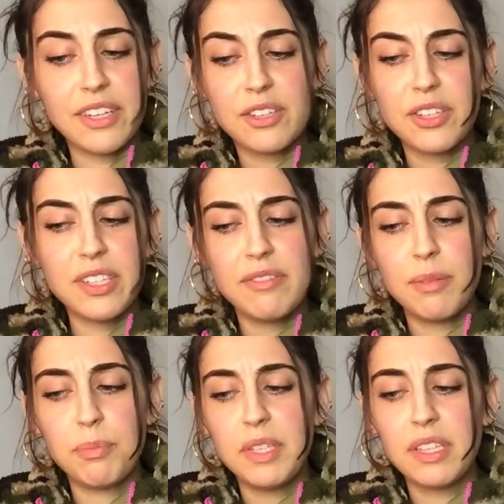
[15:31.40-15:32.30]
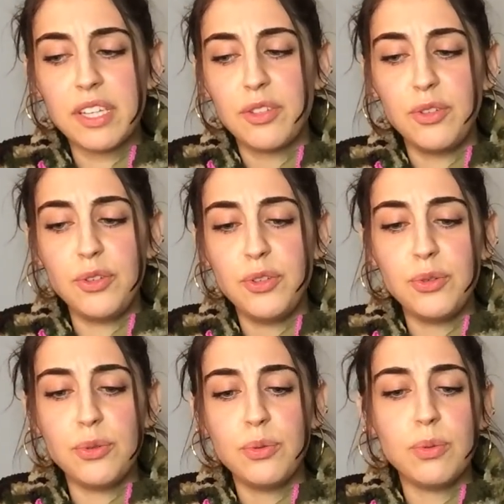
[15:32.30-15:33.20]
there could even be like
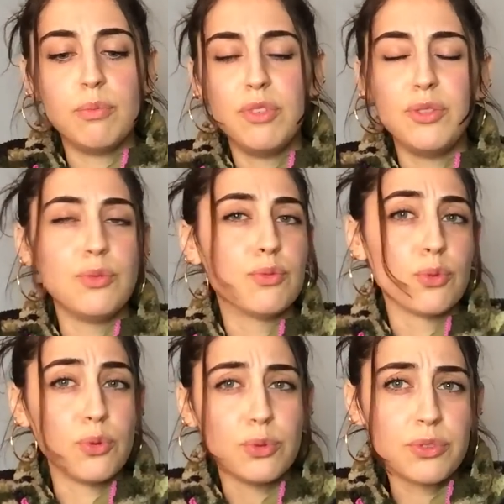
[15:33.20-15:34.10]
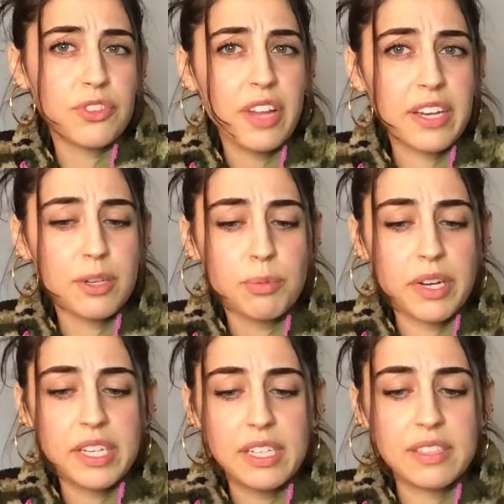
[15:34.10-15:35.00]
new new rules that you're
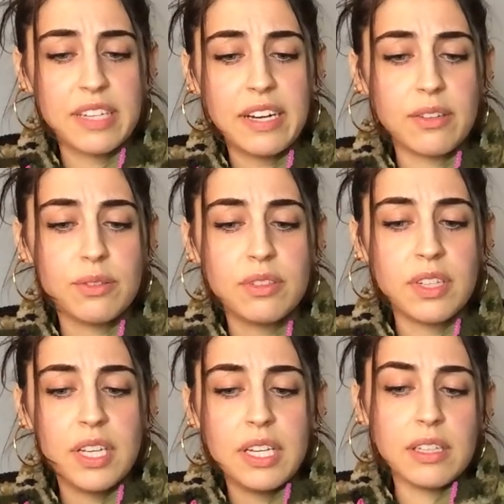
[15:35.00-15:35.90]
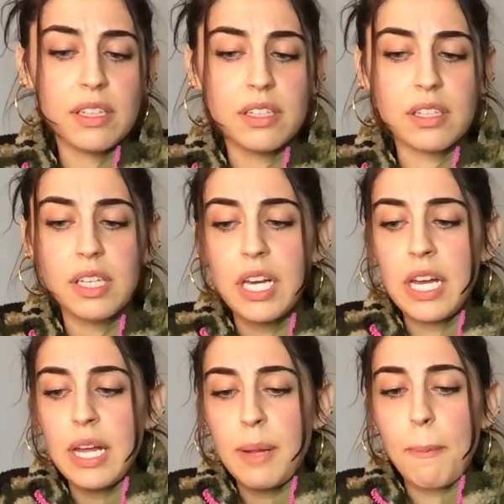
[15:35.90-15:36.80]
breaking down. Like
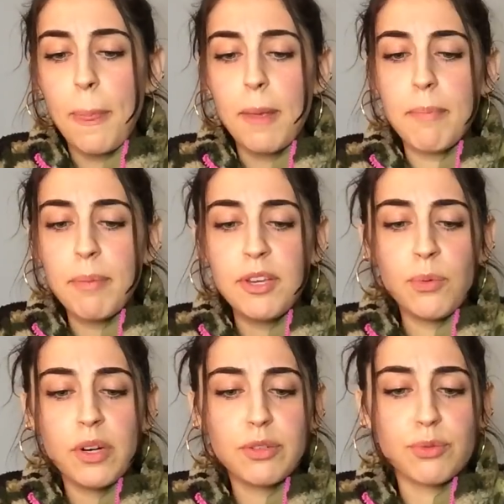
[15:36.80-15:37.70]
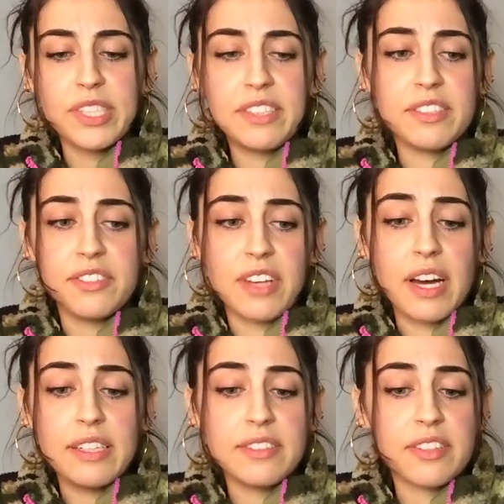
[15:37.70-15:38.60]
maybe you want to
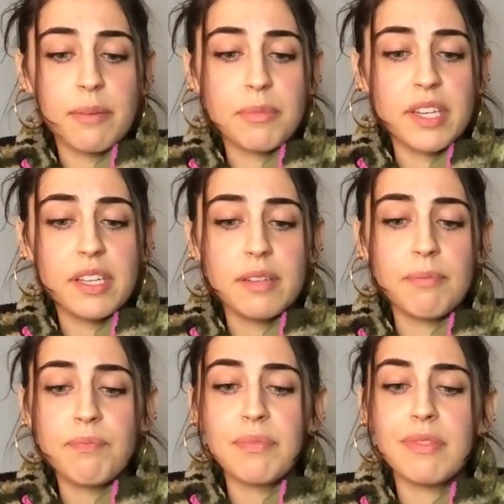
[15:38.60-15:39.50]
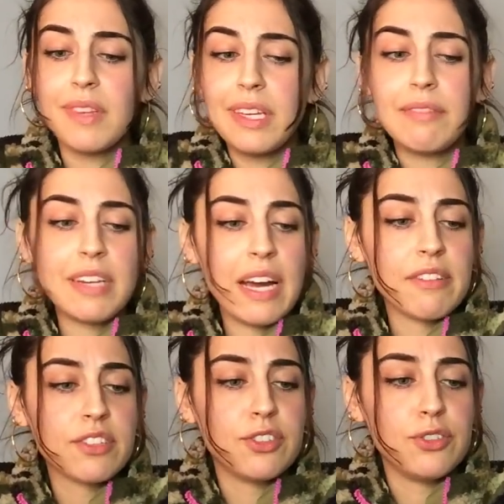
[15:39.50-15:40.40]
redesign something, even
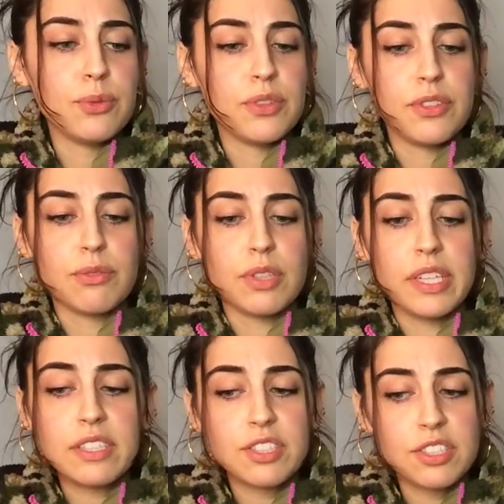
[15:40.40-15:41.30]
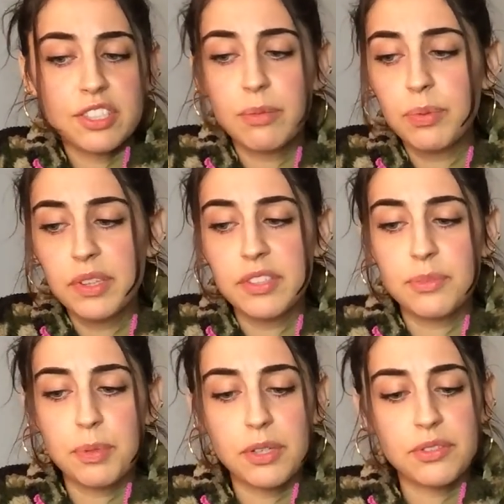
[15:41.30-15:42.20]
having to do with your relationship with this
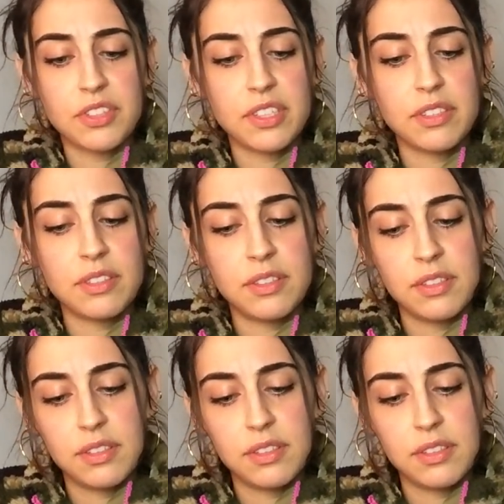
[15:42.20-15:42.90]
person.